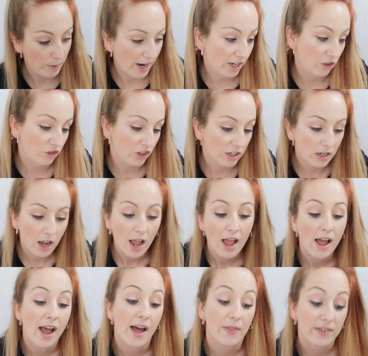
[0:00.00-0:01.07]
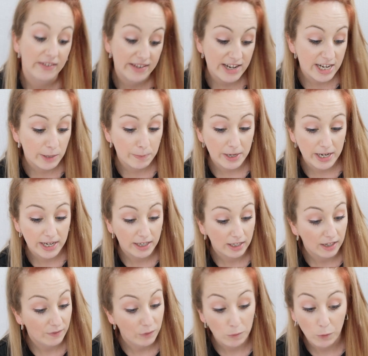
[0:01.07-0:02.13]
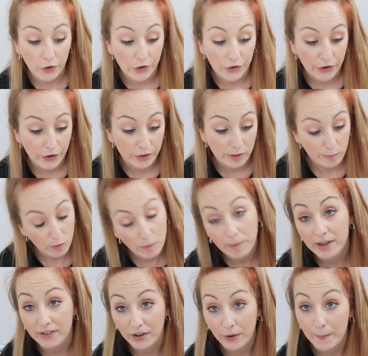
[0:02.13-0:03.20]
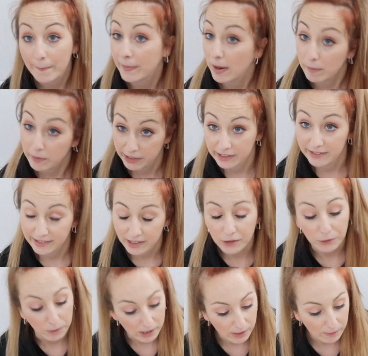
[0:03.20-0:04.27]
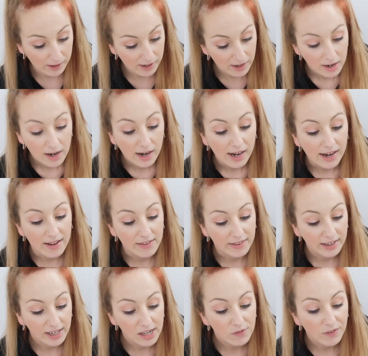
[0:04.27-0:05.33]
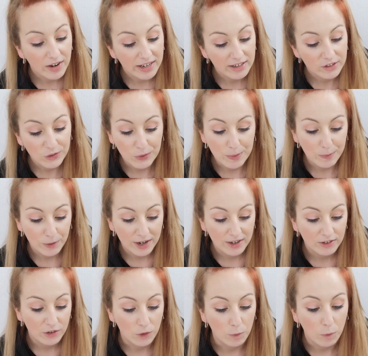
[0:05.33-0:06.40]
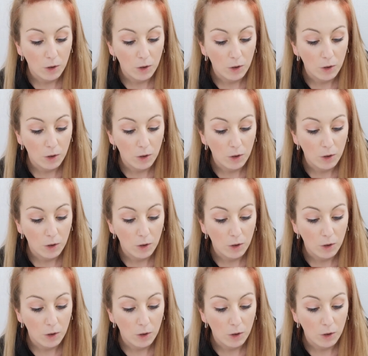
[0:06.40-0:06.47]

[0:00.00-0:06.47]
packaging and the sneak peek if you want to know you probably don't but i'm going to tell you anyway is the get ready to embrace your